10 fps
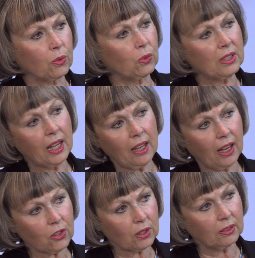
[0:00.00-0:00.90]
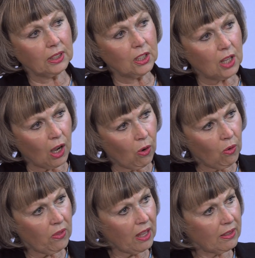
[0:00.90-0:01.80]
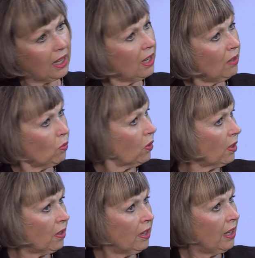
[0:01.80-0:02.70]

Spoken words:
would they actually know that they were